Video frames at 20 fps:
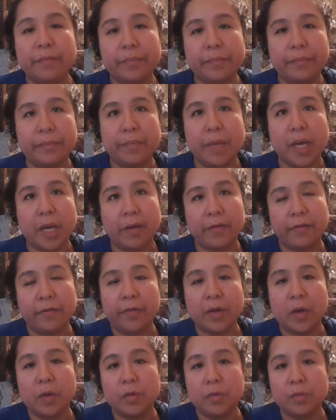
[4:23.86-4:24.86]
my
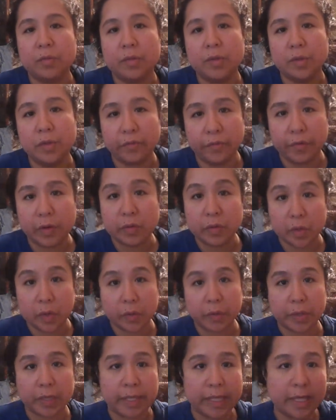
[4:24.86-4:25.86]

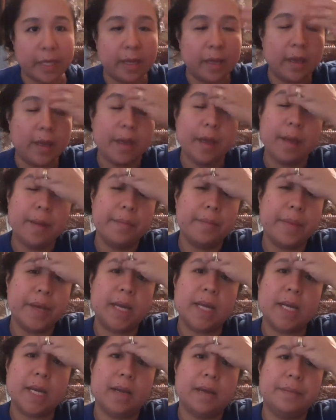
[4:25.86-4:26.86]
Fodori,
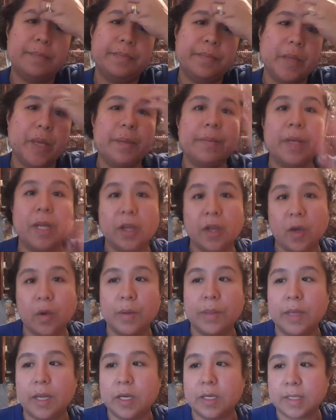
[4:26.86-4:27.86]
but I'm going to go
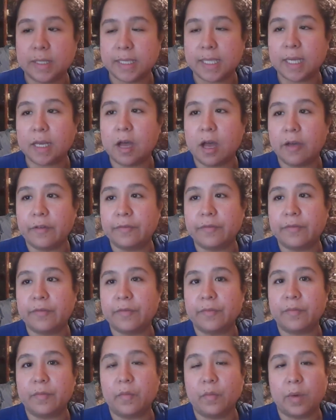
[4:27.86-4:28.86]
in there and tick
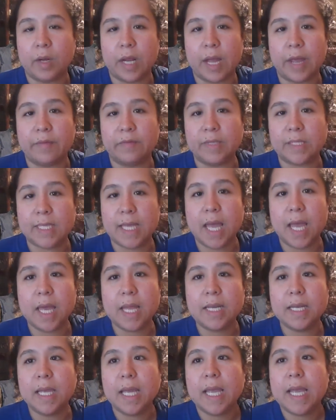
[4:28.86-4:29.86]
off what I've
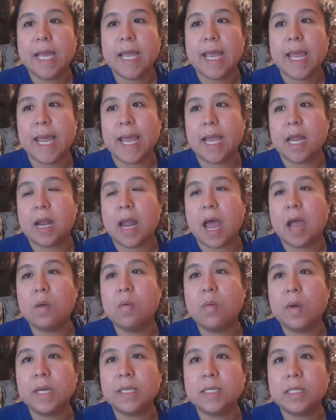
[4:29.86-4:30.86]
done. And I
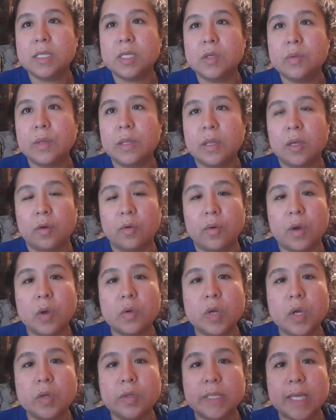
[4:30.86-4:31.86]
was doing the
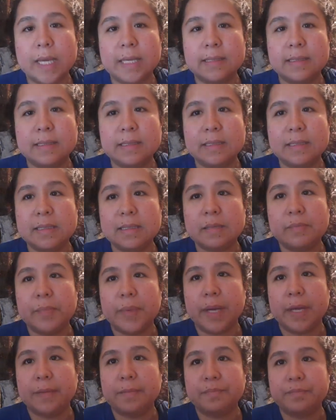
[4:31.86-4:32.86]
Chronodexes,
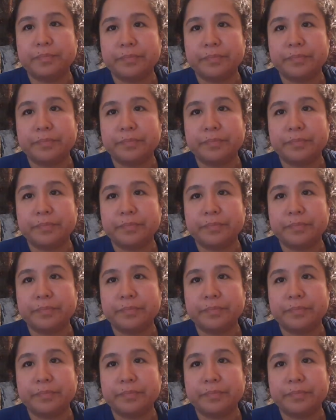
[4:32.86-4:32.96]
but